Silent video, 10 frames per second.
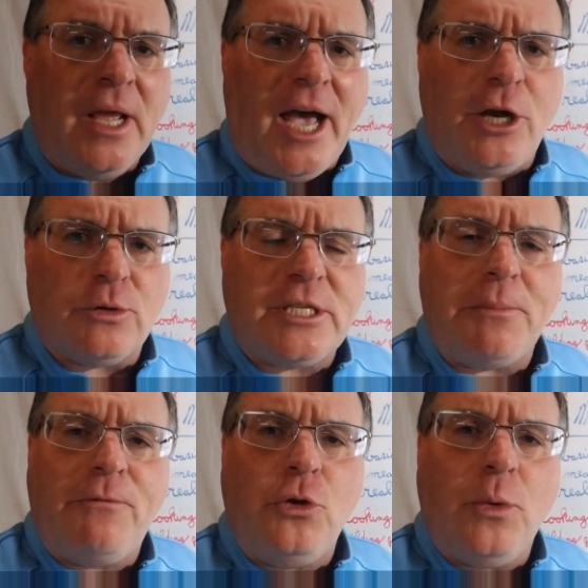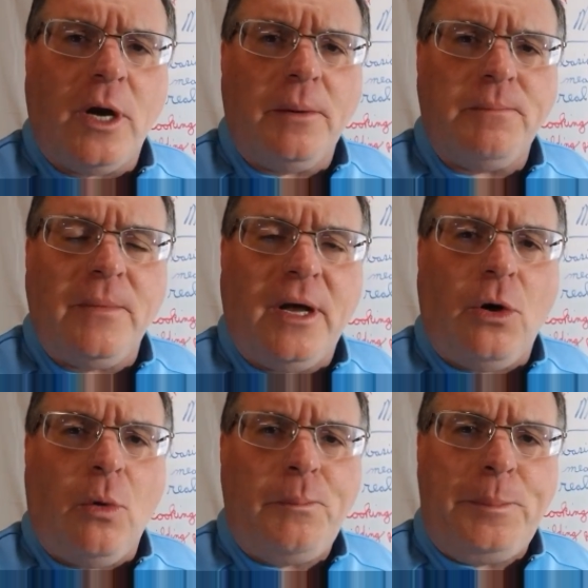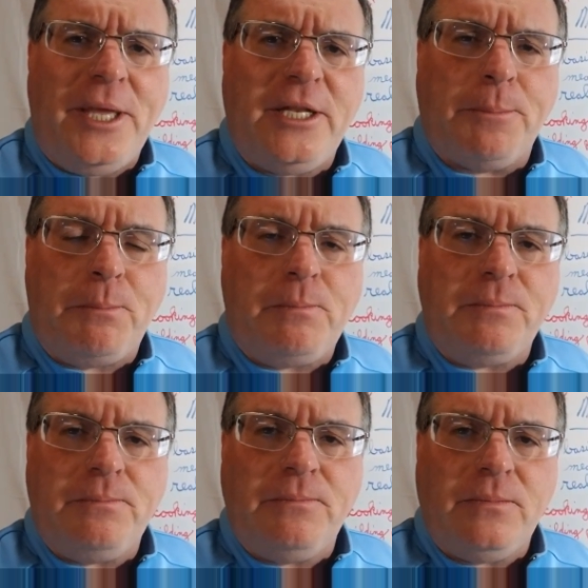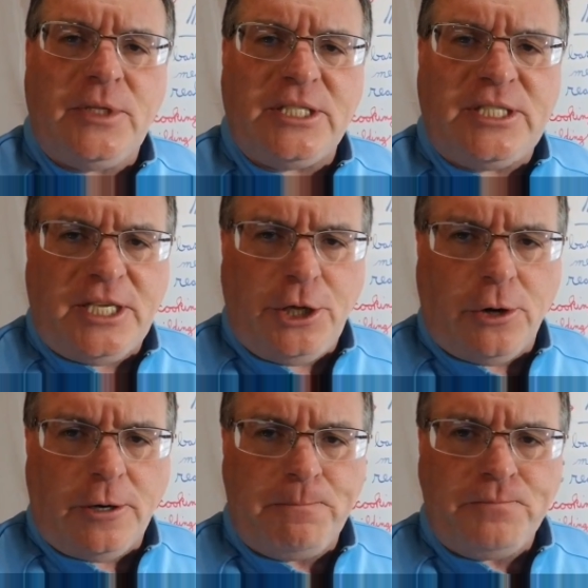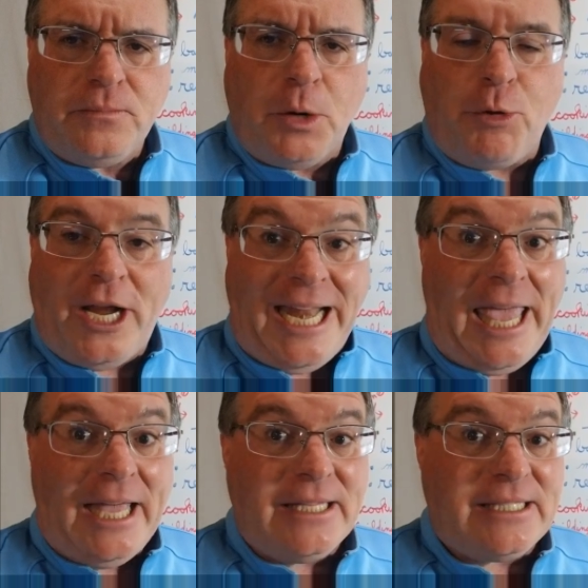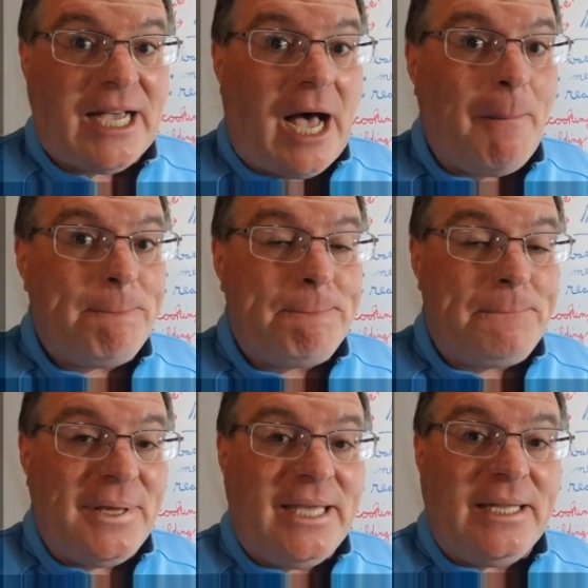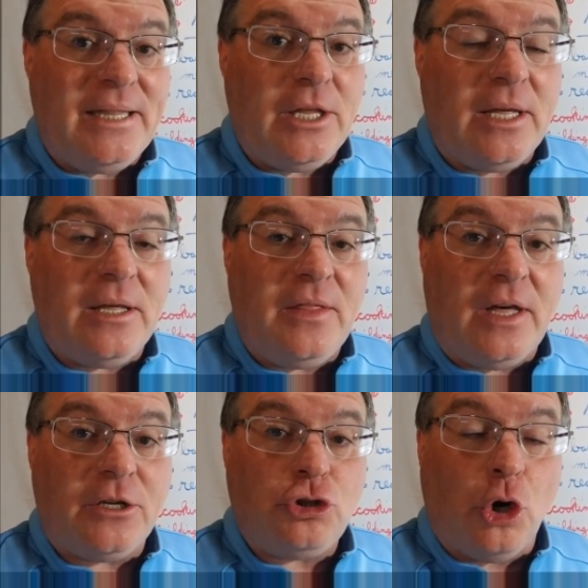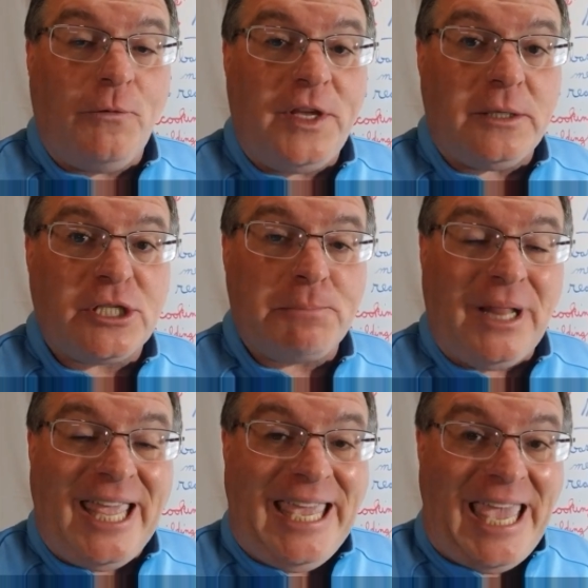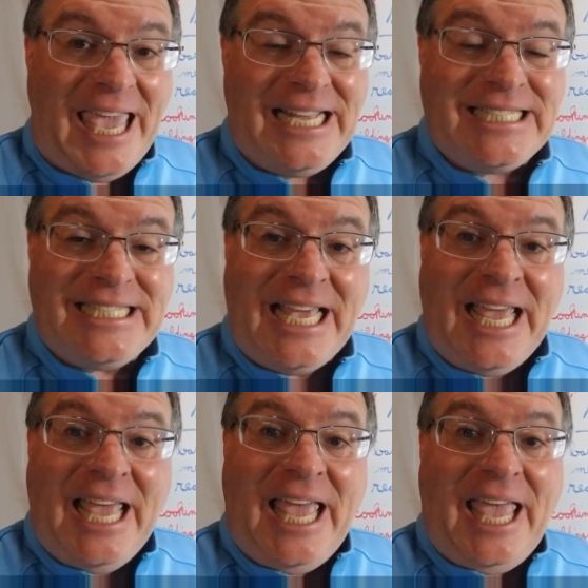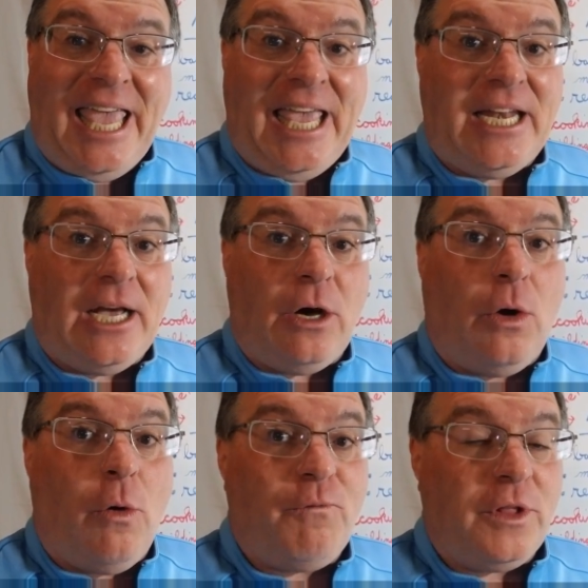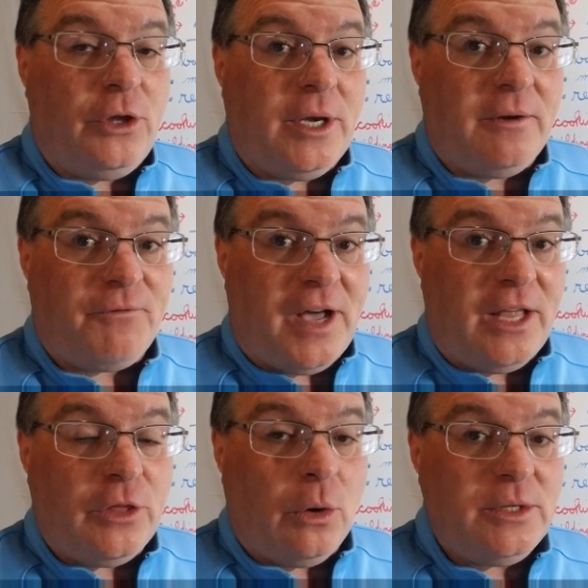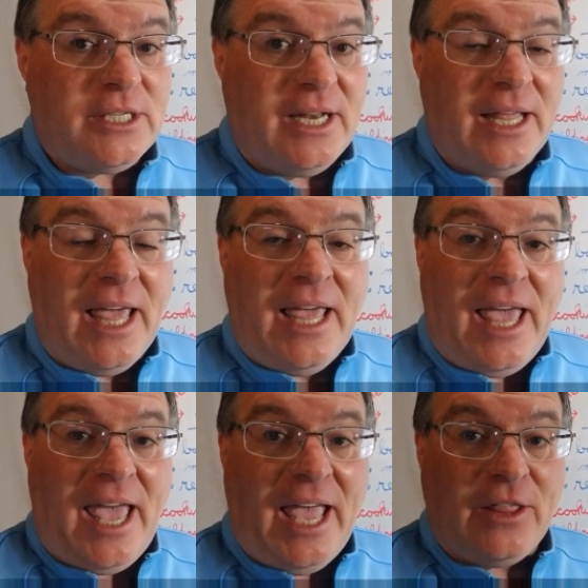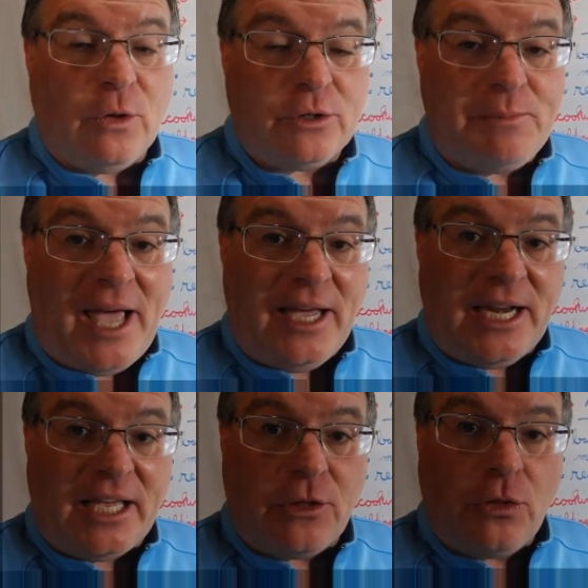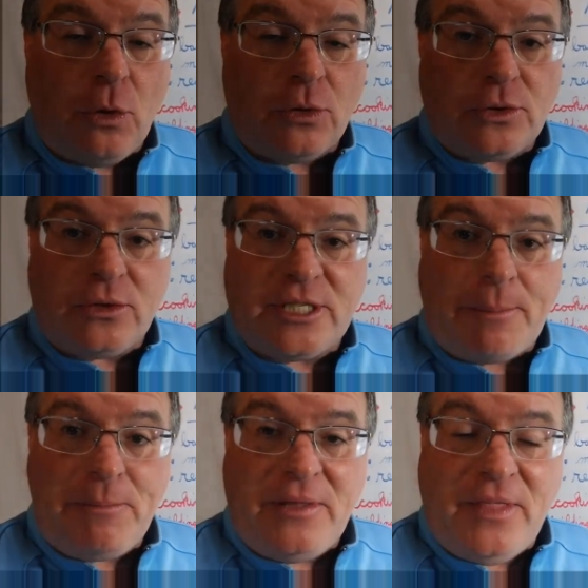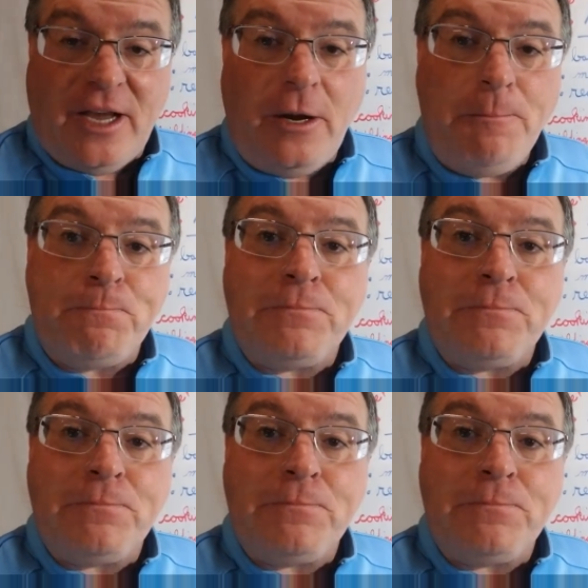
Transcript: I know some of you are hoping to, to see your praying hands up in the, the trophy display case. And hopefully you can find those and hand those back and I can throw those up in there.